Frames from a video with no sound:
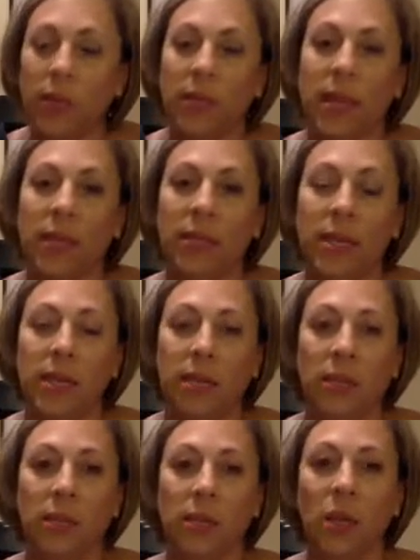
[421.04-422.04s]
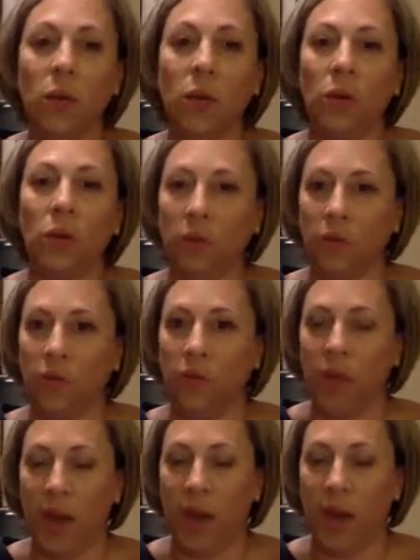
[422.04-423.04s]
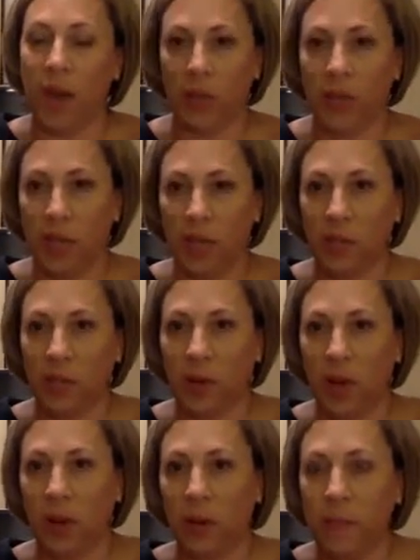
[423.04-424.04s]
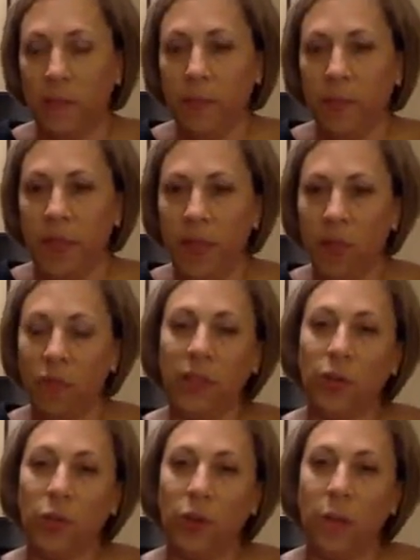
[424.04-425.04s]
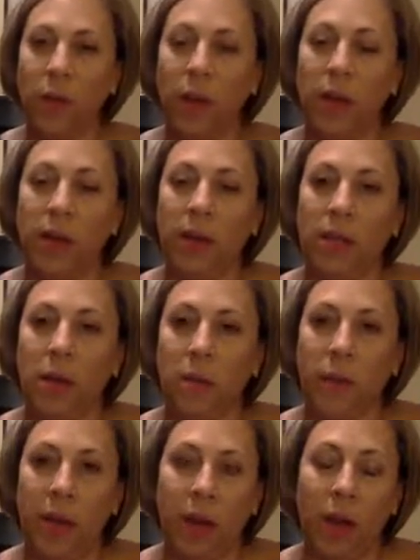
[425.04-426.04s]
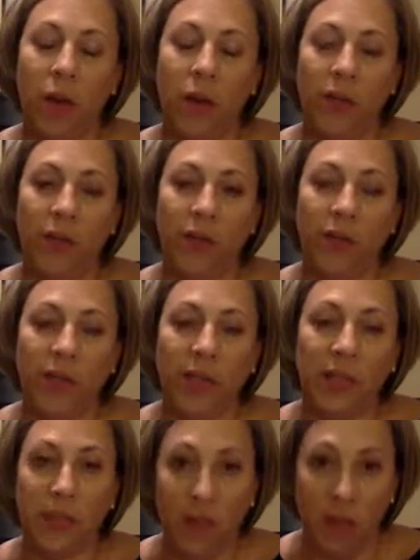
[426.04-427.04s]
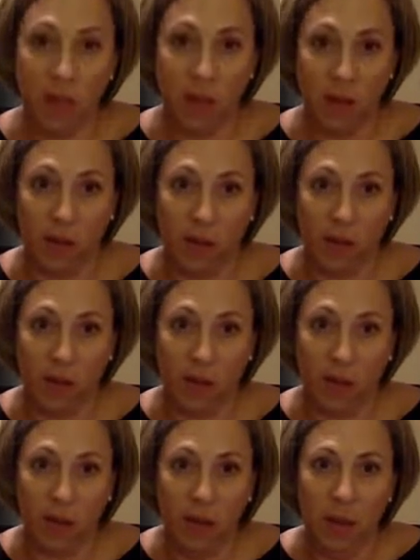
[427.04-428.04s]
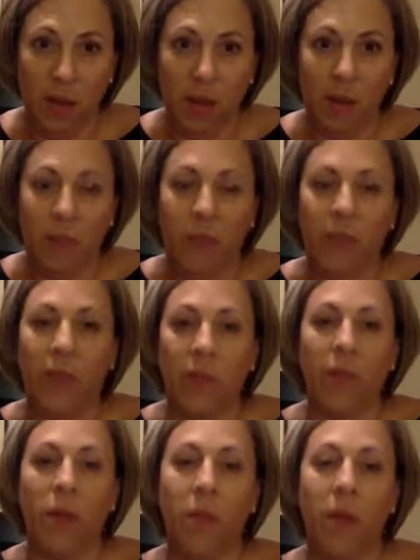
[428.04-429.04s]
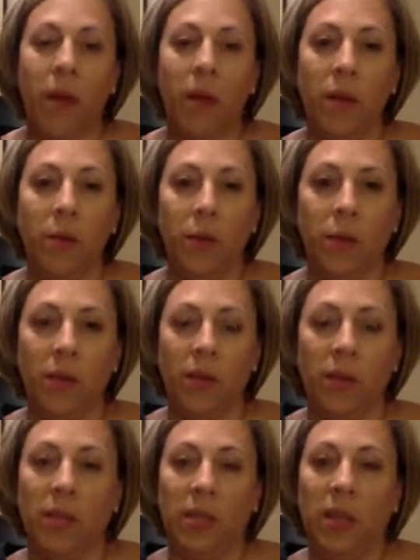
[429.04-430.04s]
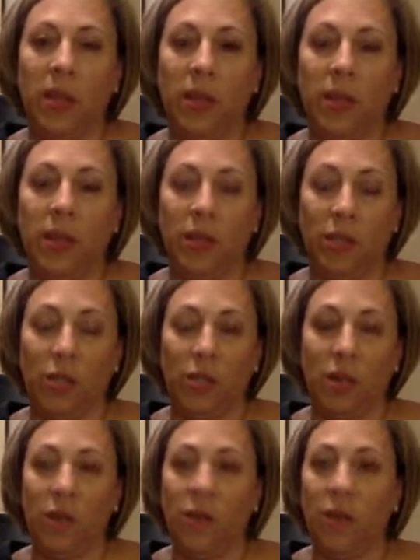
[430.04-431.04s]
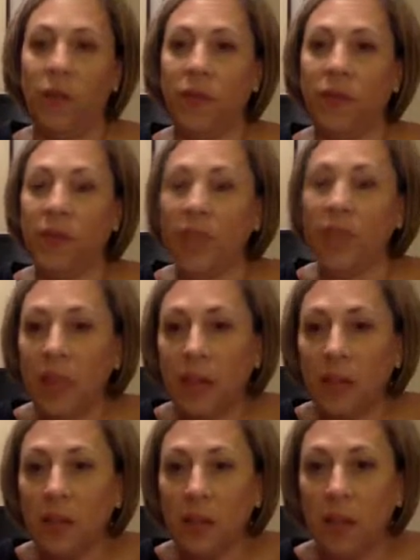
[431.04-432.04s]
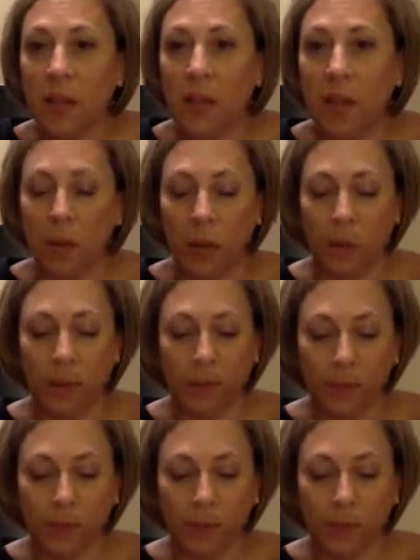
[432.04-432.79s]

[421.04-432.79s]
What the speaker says: as a single filer, tax filer, that threshold amount is about 157,000. And for a married person, it's 315,000. It's double.